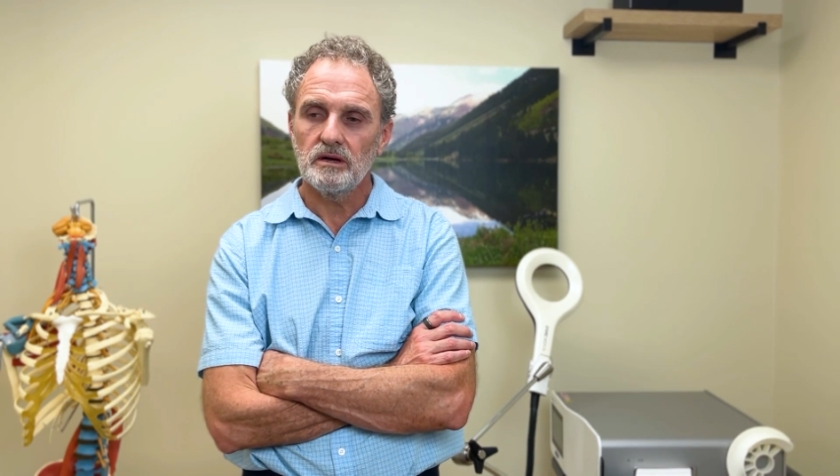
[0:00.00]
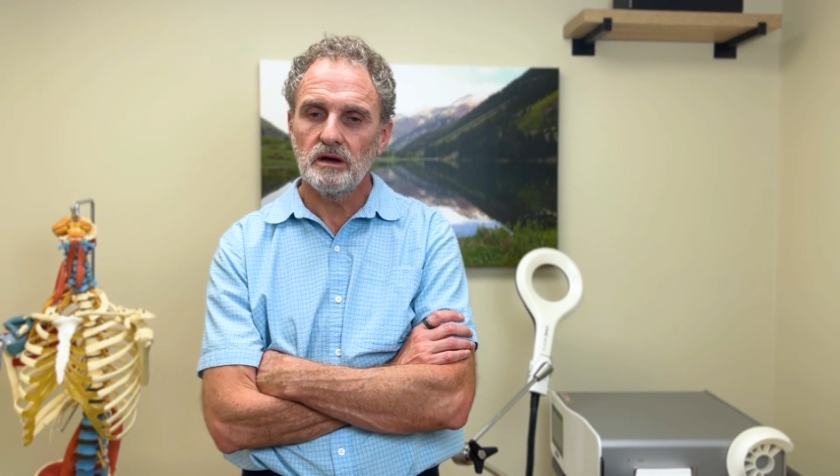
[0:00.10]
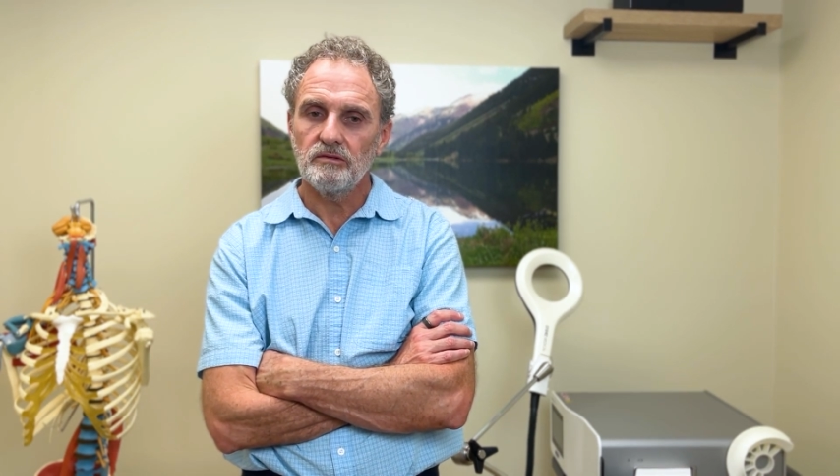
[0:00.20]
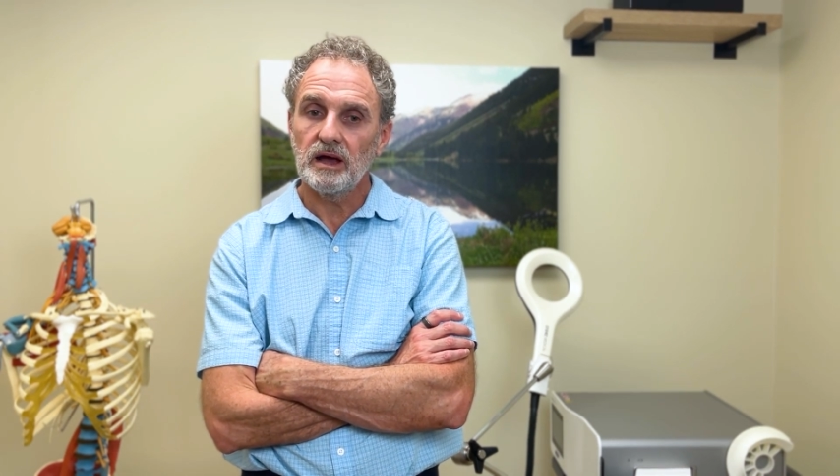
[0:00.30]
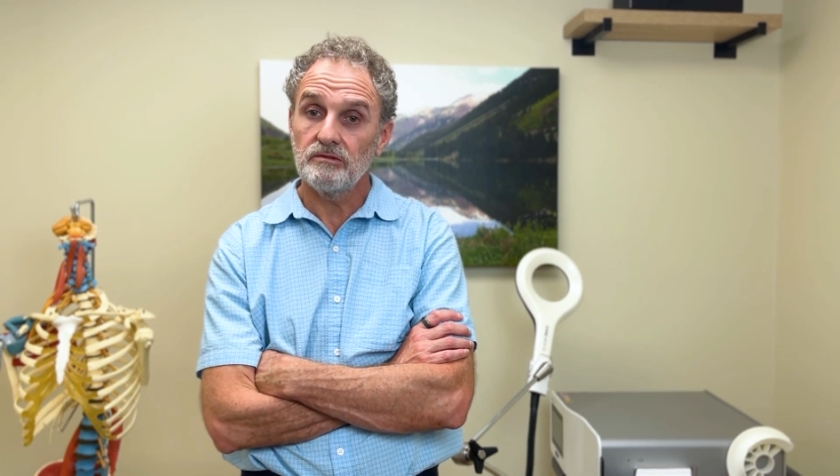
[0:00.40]

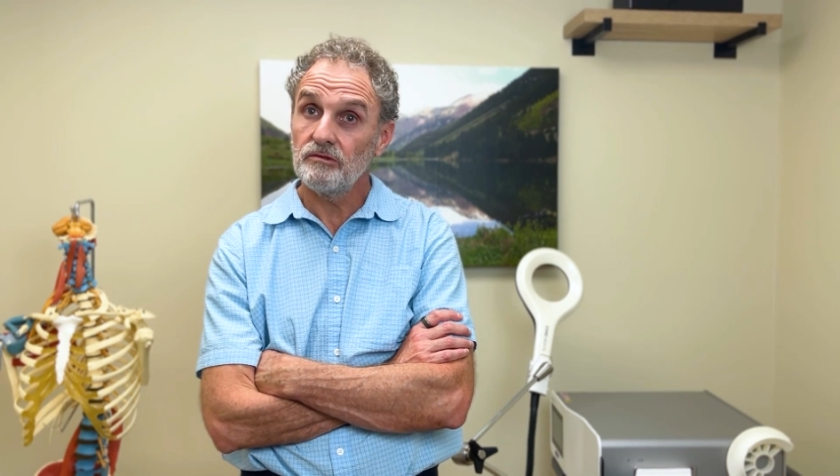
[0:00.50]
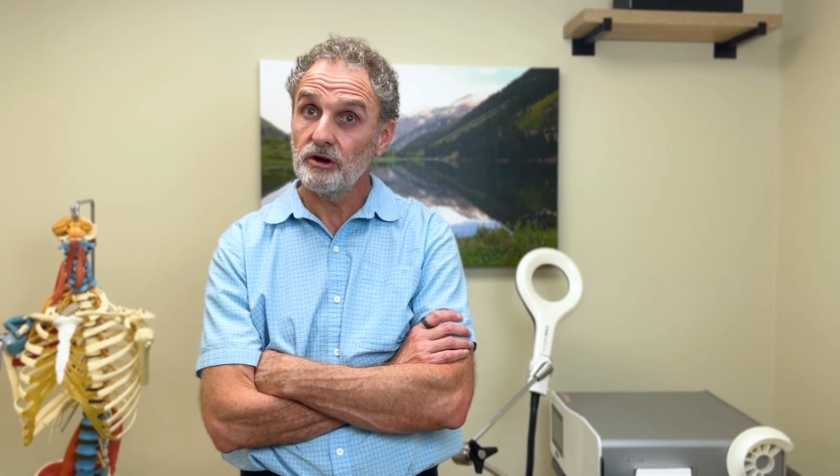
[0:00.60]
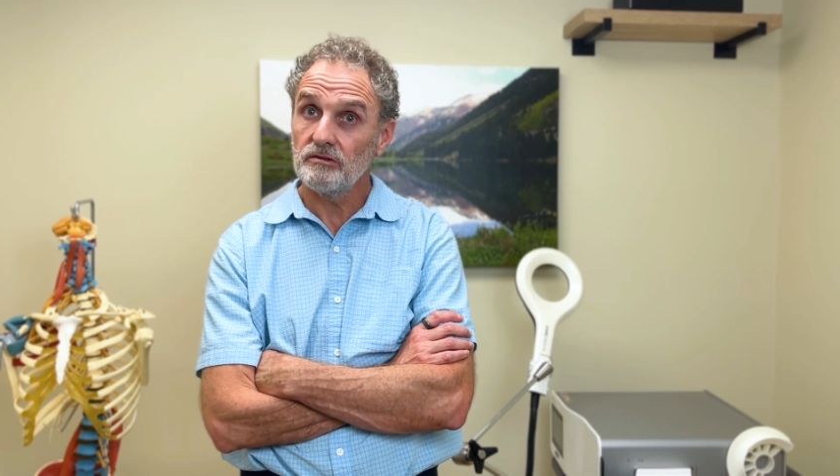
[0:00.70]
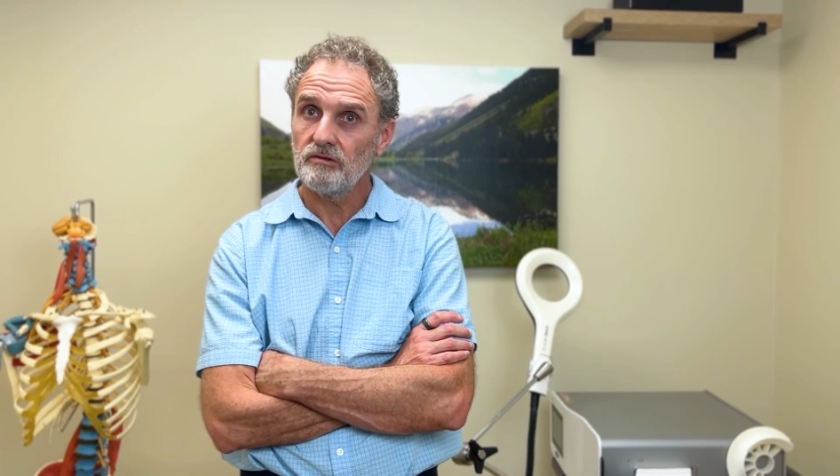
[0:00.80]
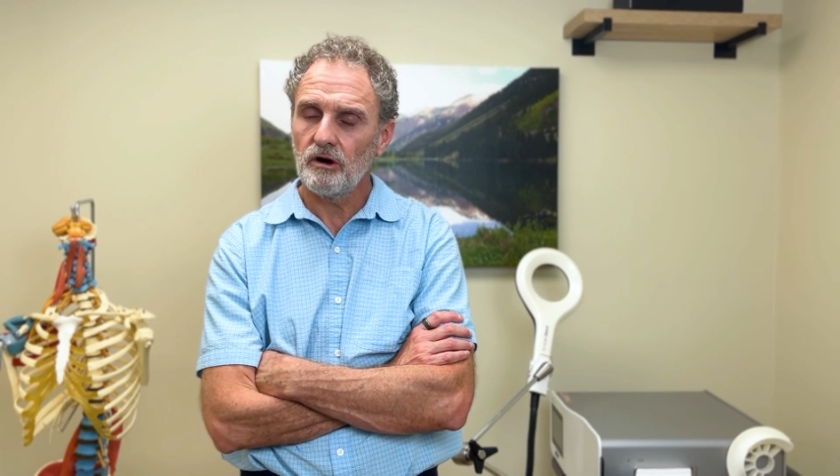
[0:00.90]
I've gotten
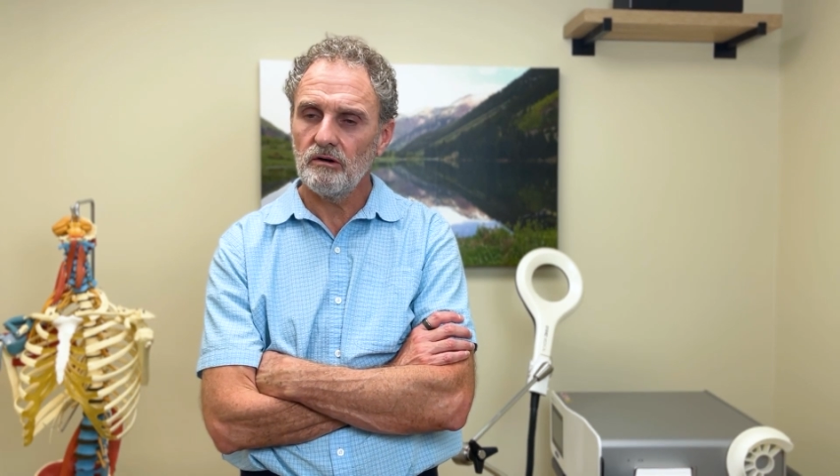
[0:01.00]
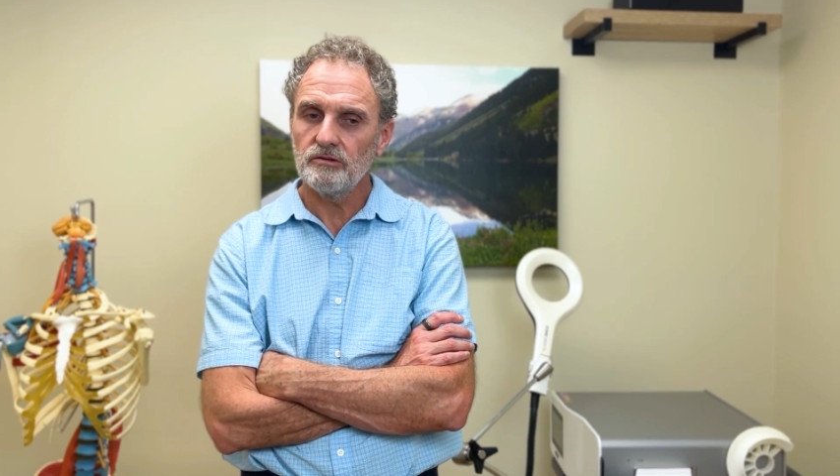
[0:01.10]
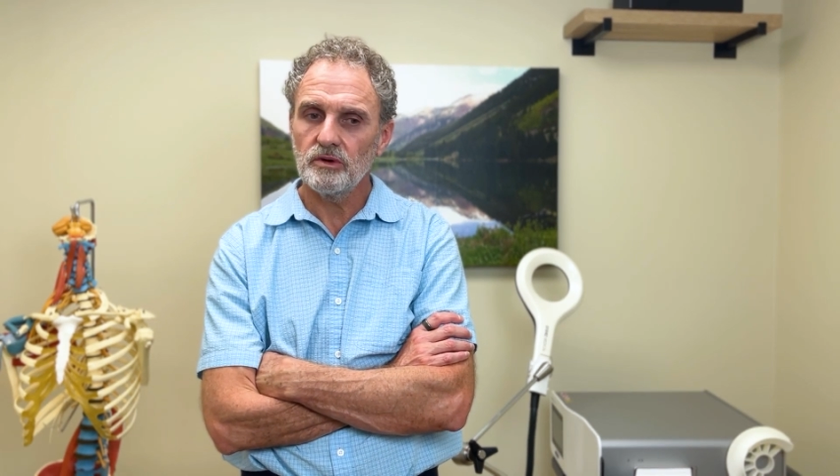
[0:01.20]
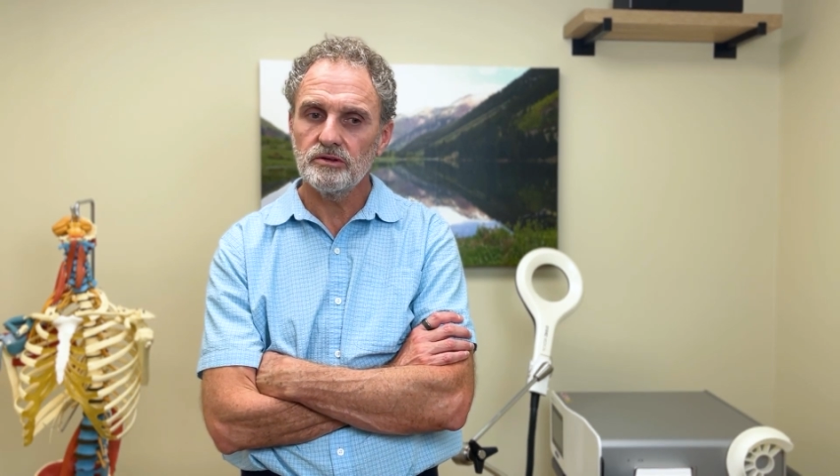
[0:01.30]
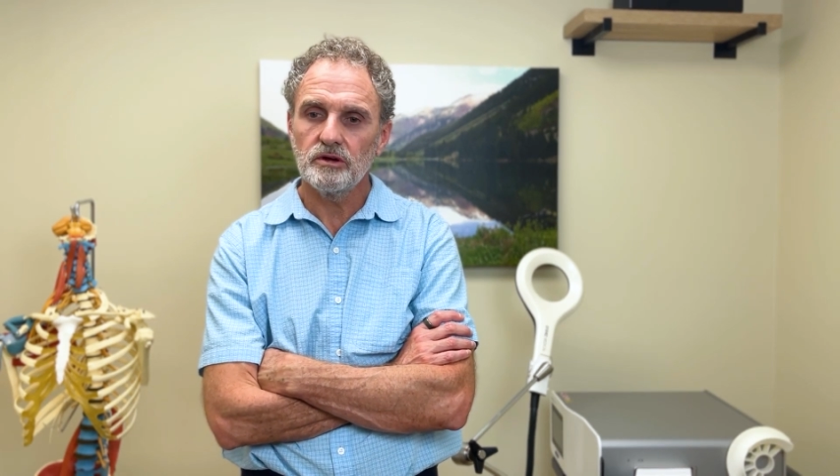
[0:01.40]
very involved with